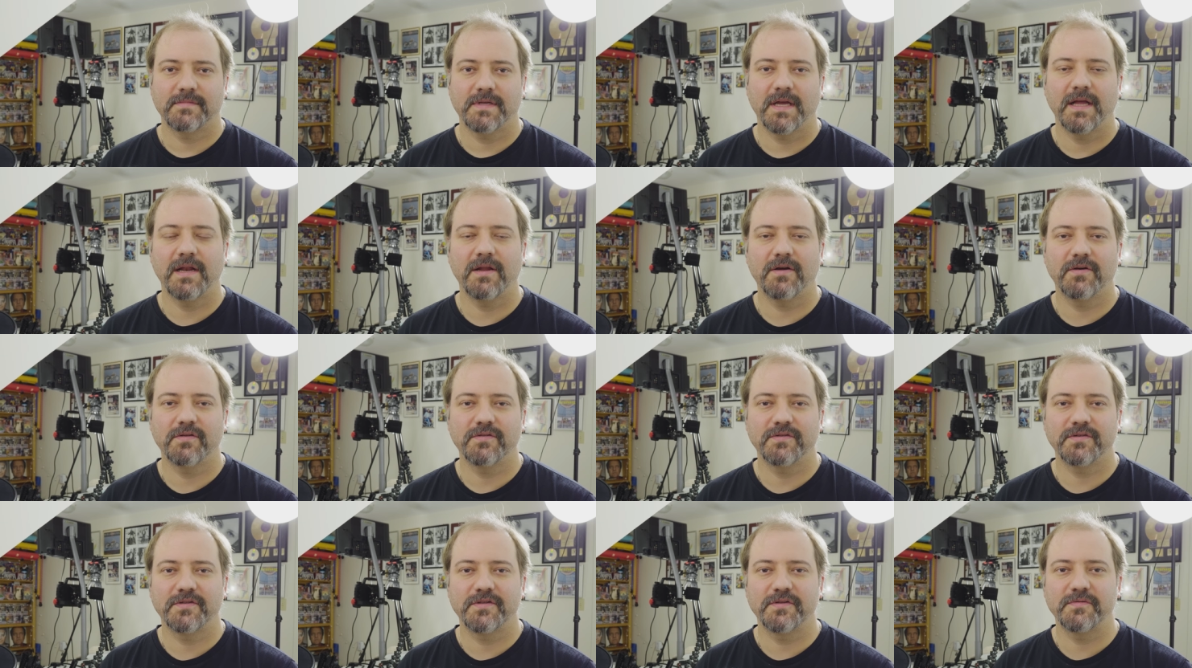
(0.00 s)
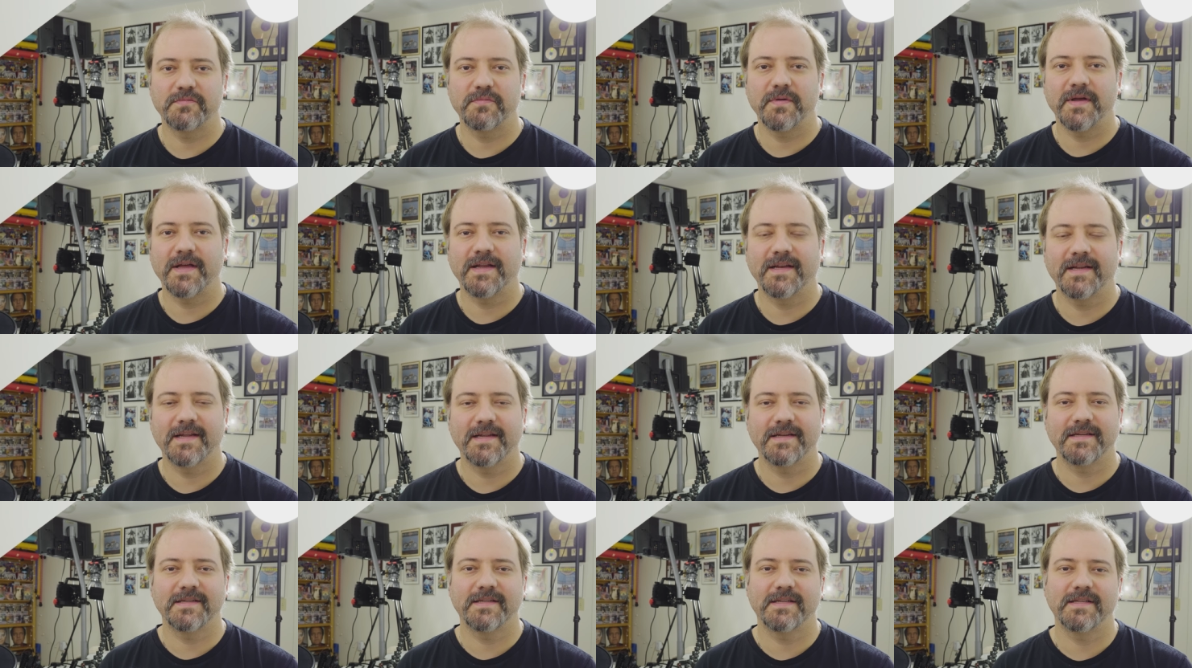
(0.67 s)
Hello, this is Ben,
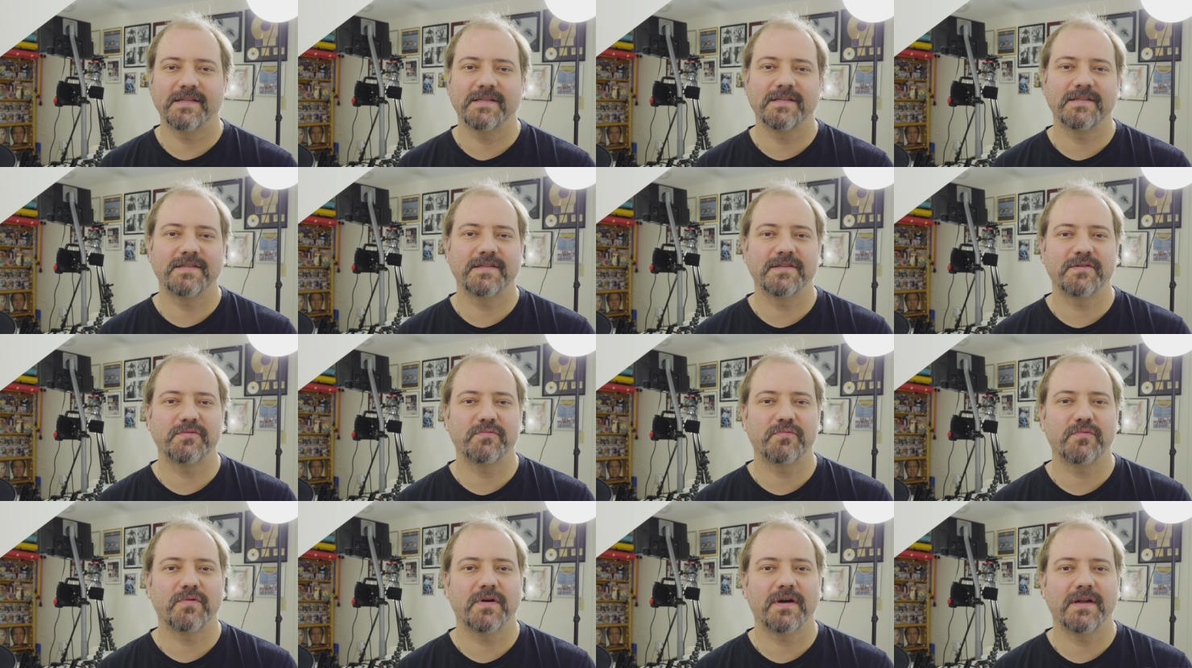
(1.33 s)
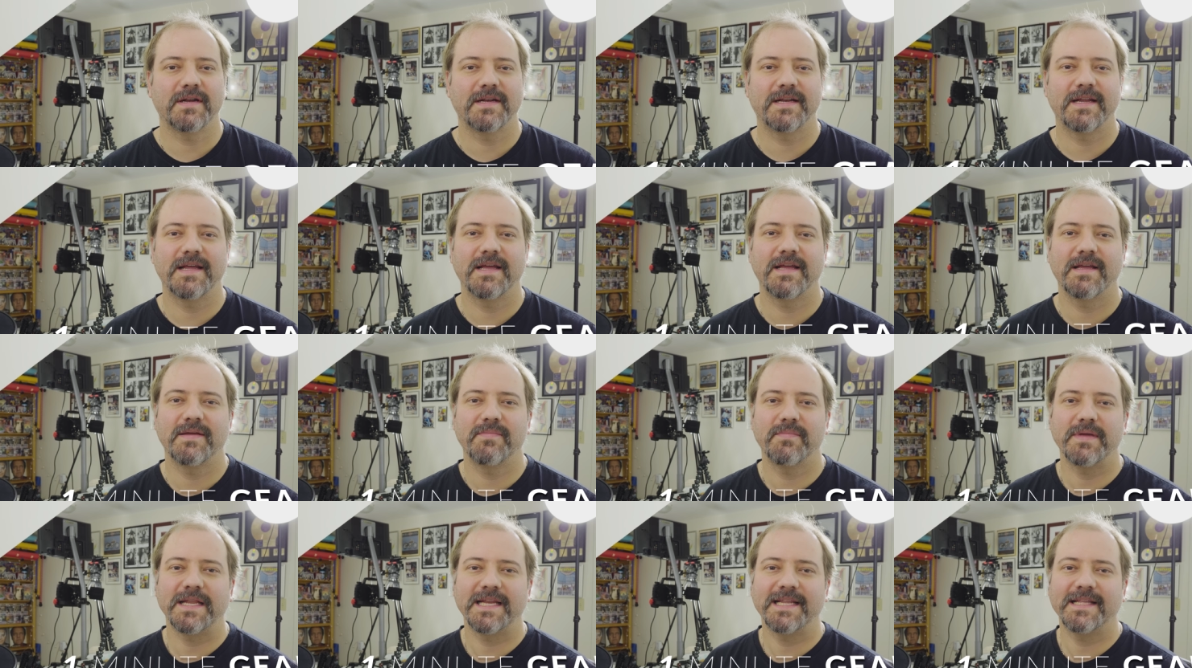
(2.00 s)
and this is 1
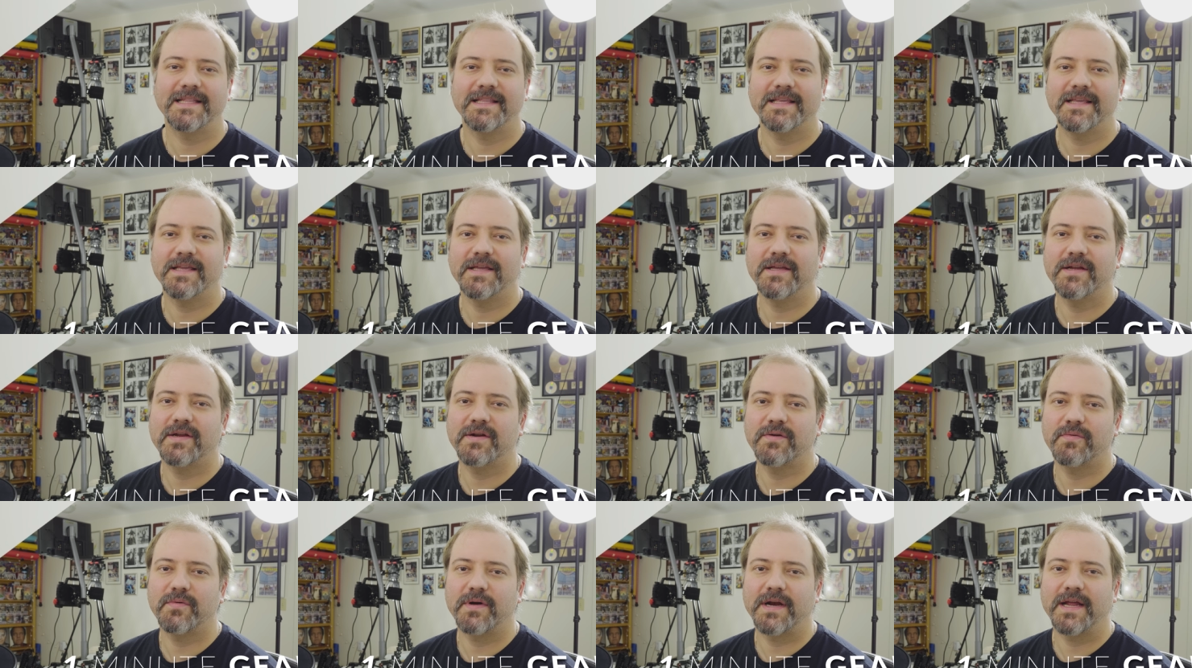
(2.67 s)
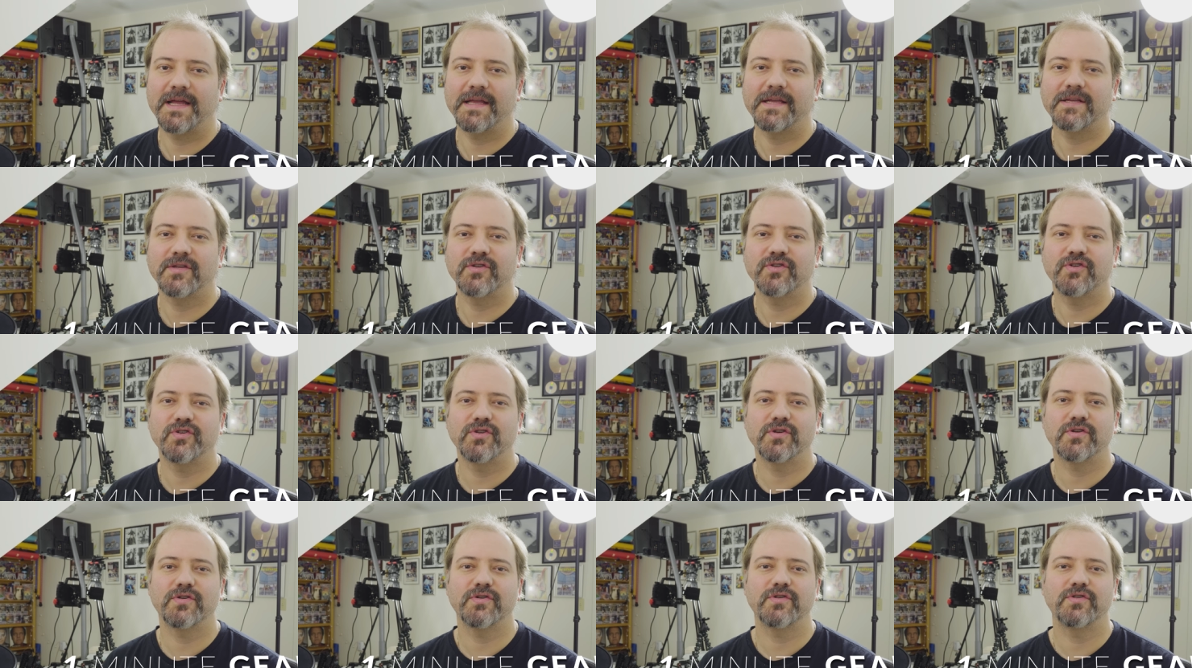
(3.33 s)
minute gear where I can
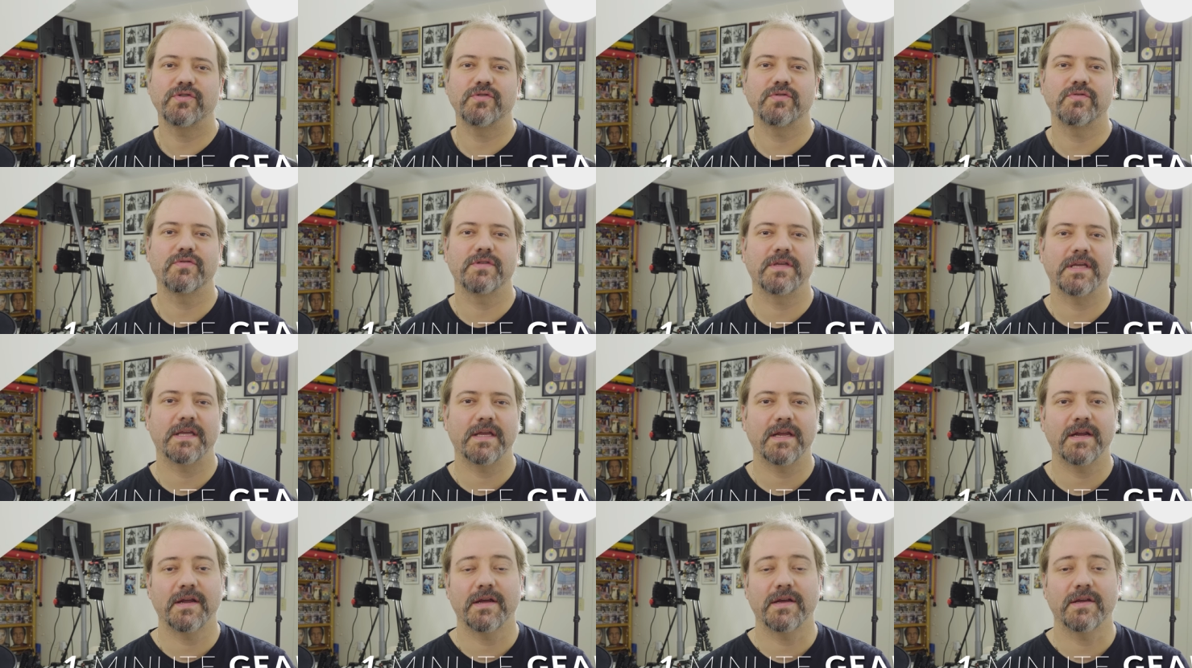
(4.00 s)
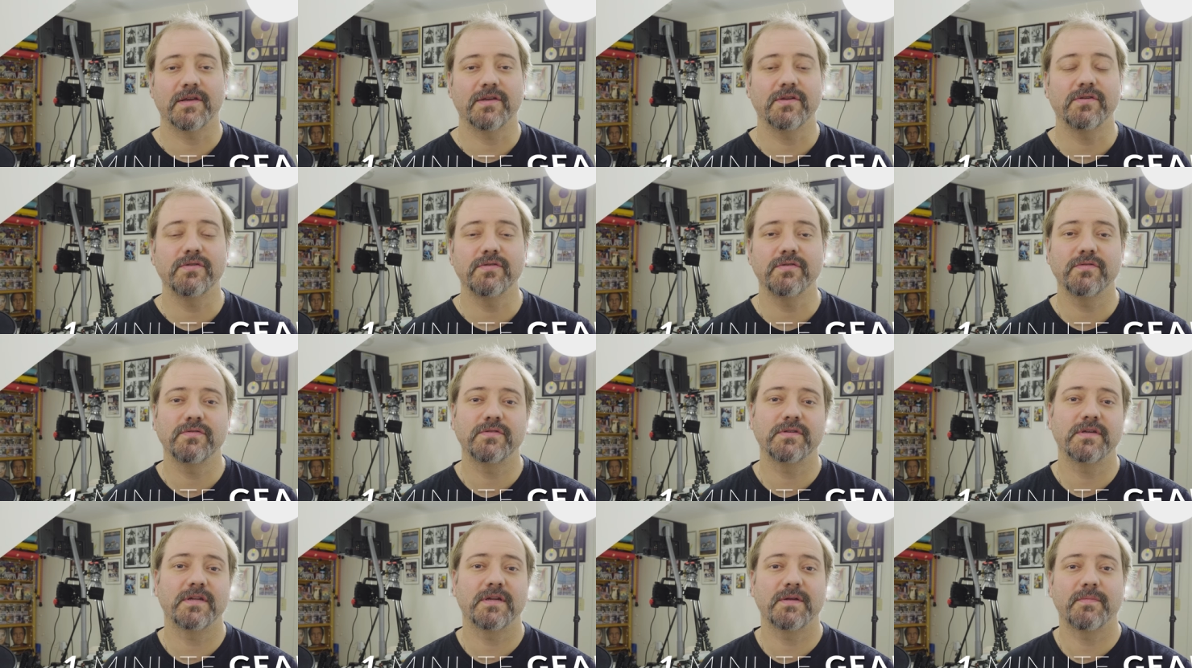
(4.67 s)
show you the gear I
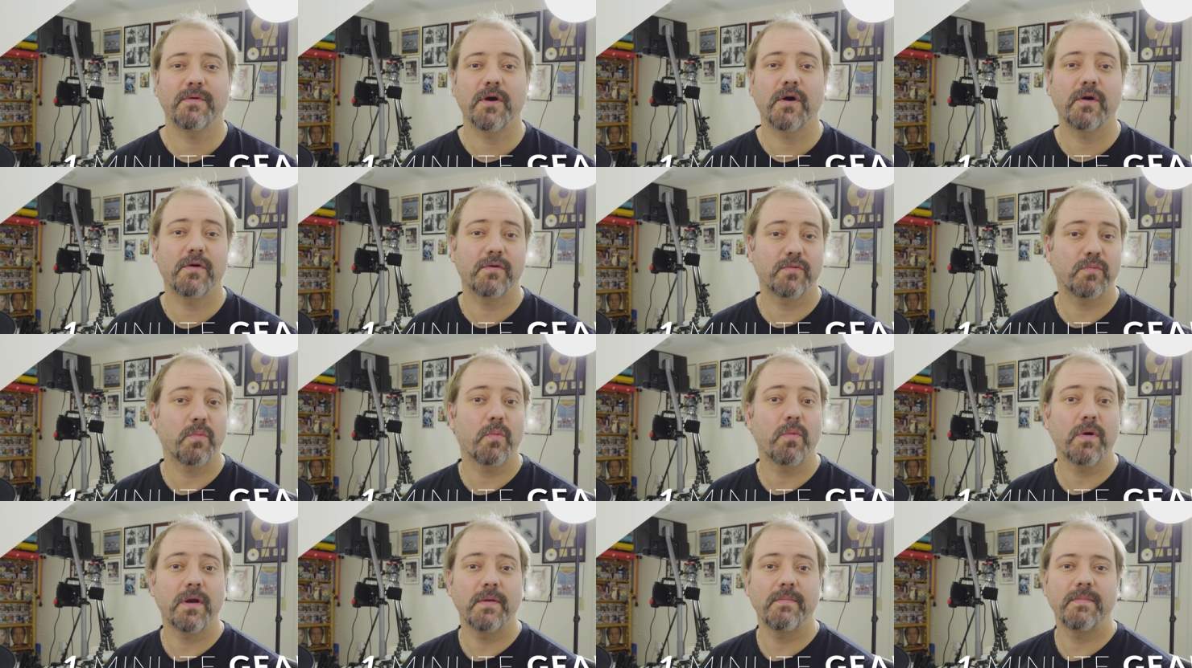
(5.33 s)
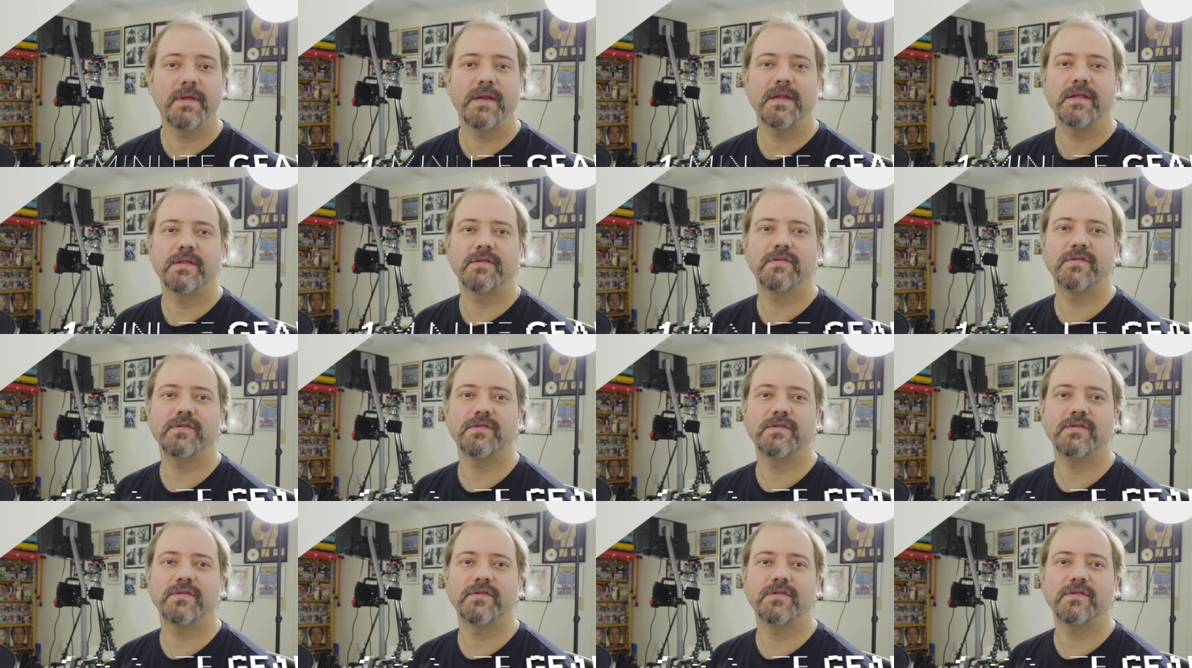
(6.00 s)
use in about 1 minute.